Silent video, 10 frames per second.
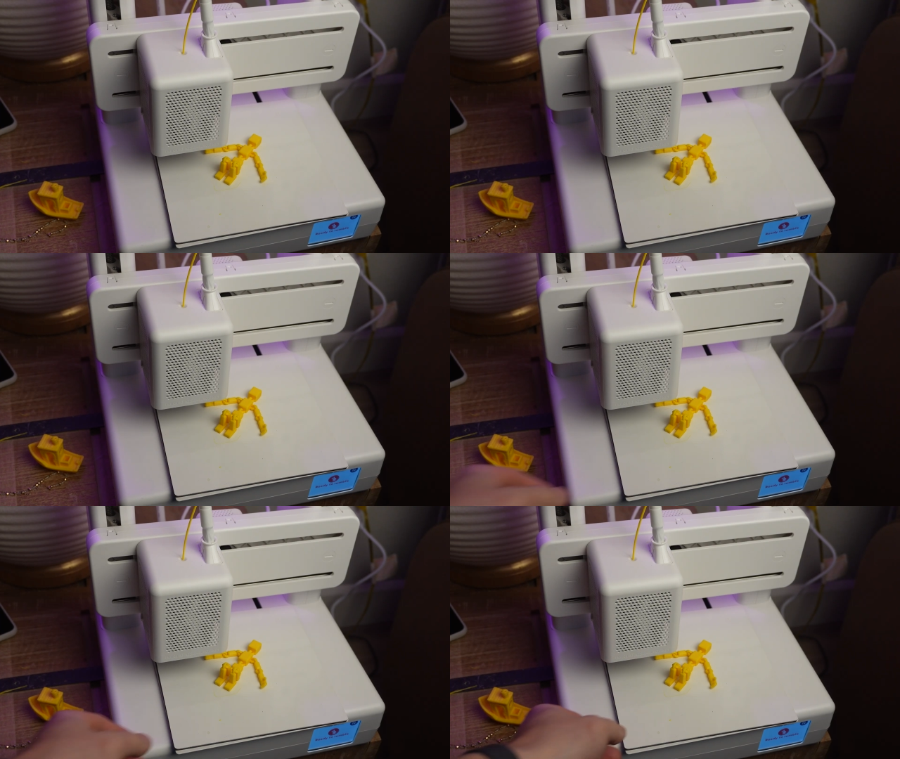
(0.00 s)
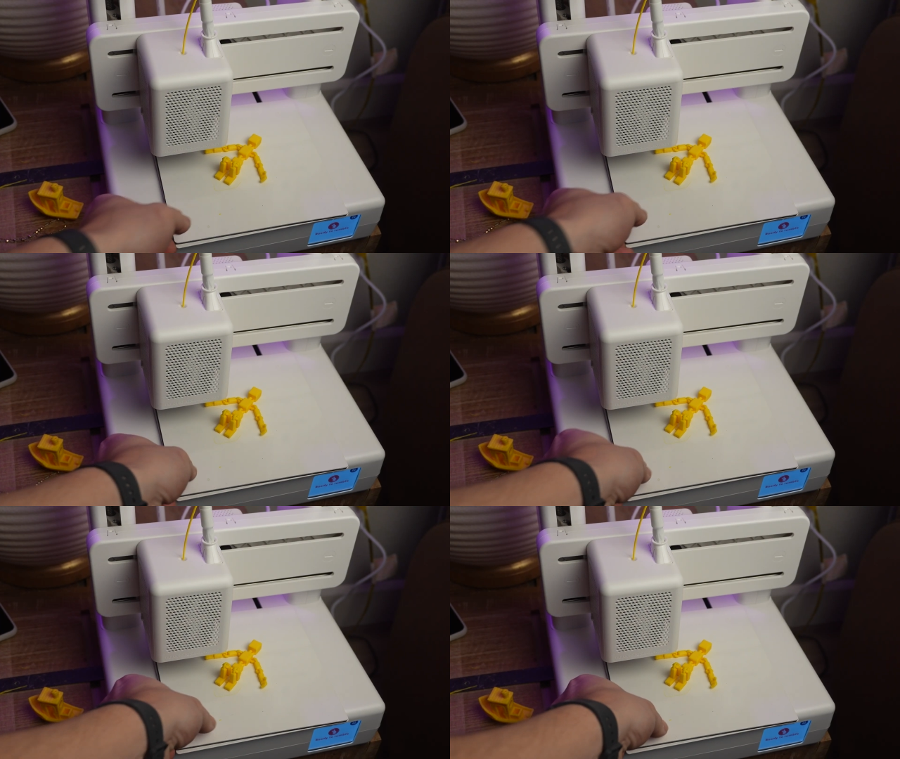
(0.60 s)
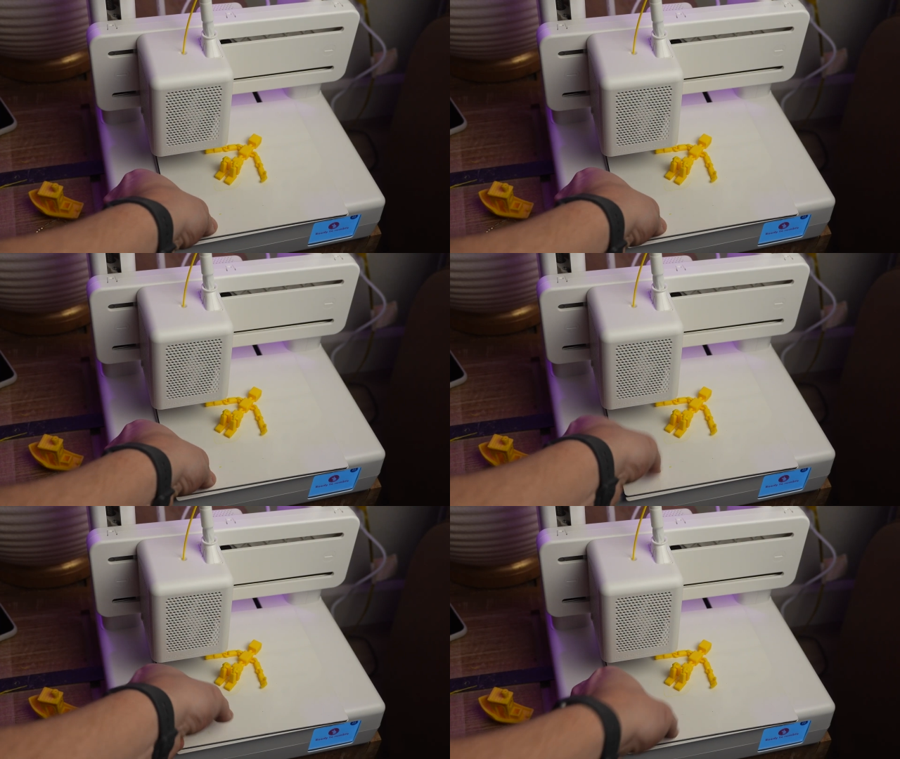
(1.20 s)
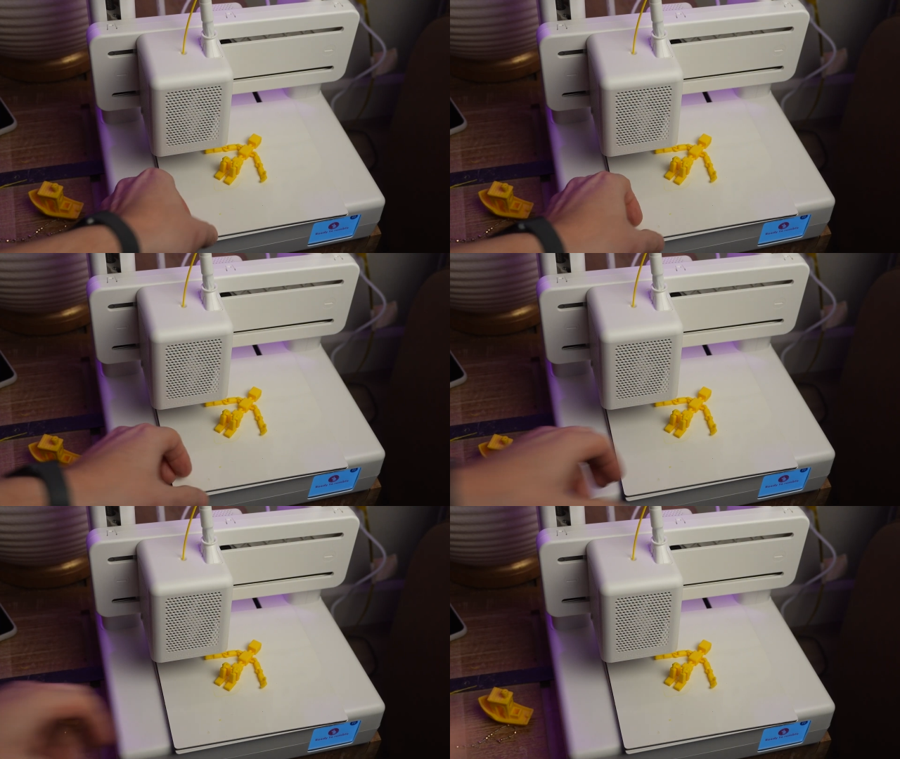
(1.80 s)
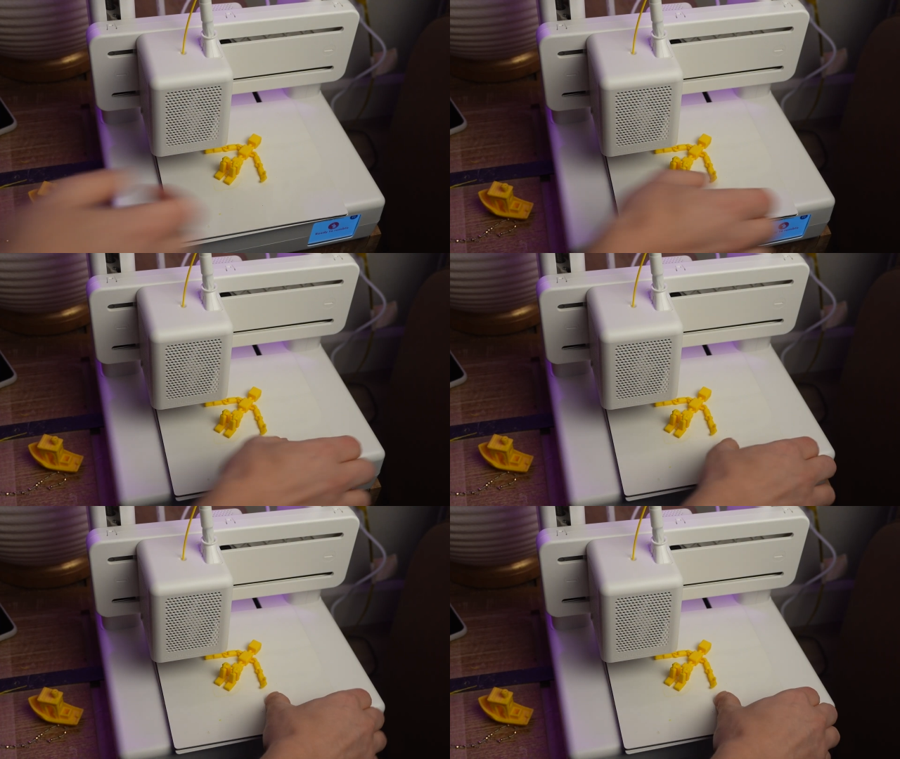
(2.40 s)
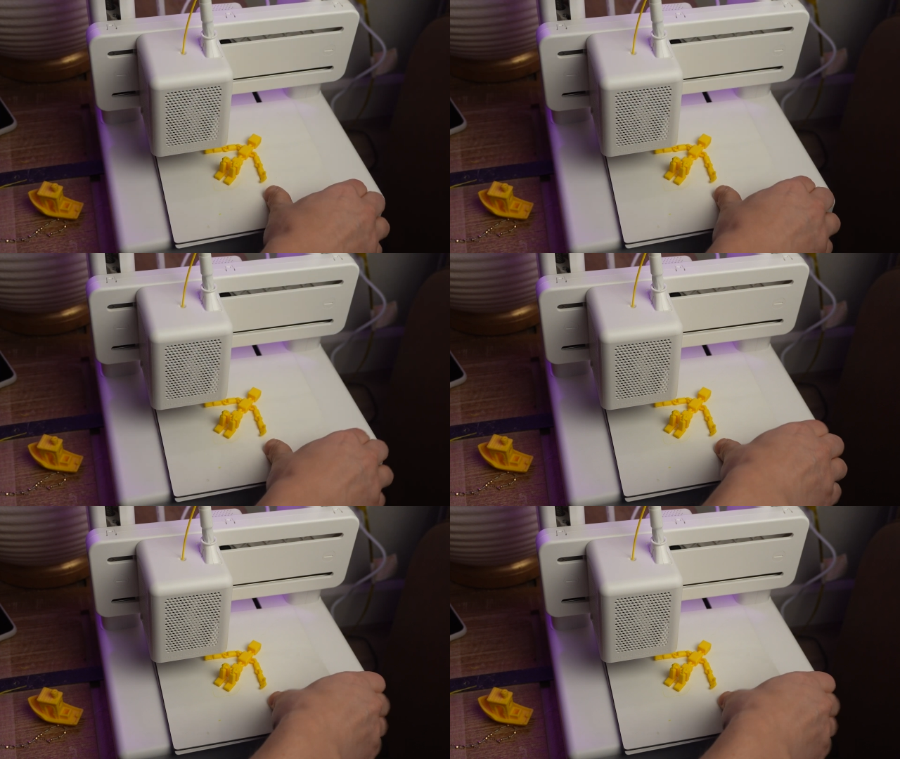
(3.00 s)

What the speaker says: No face is visible, so there are no lips to read.